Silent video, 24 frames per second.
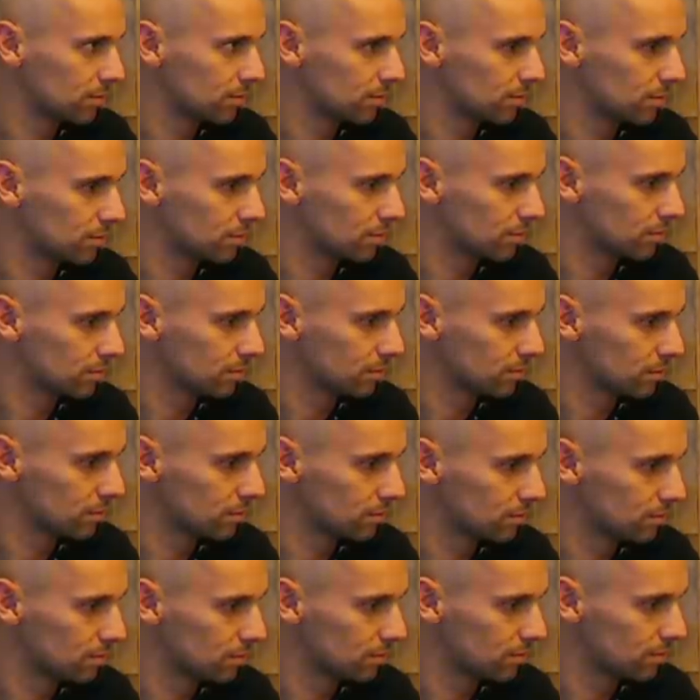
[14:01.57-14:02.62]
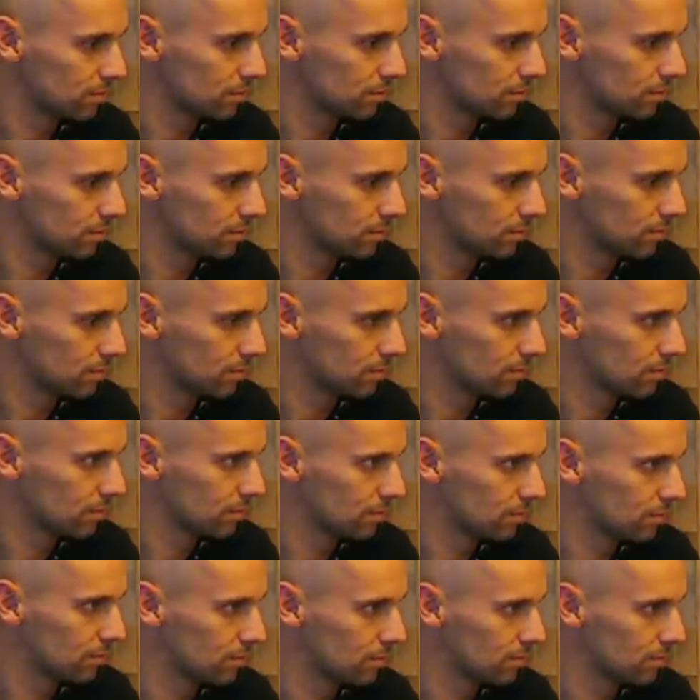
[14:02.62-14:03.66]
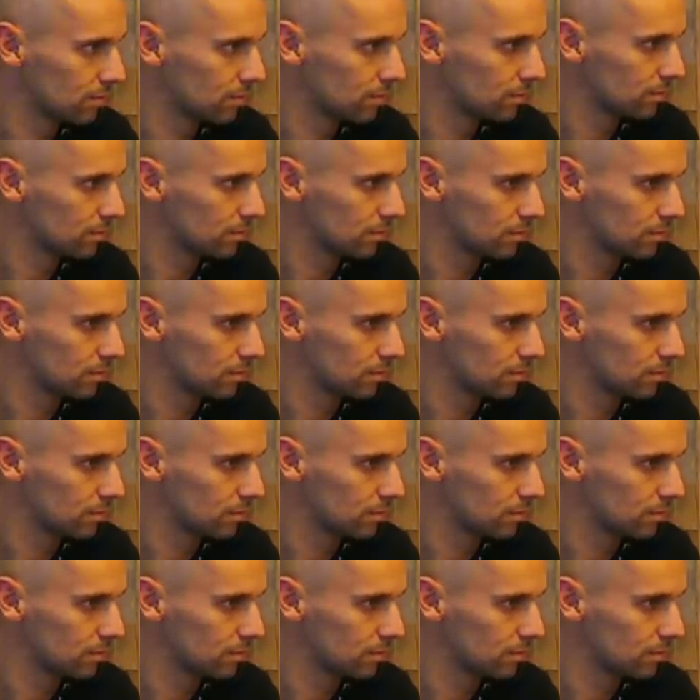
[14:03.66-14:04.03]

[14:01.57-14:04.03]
(not speaking)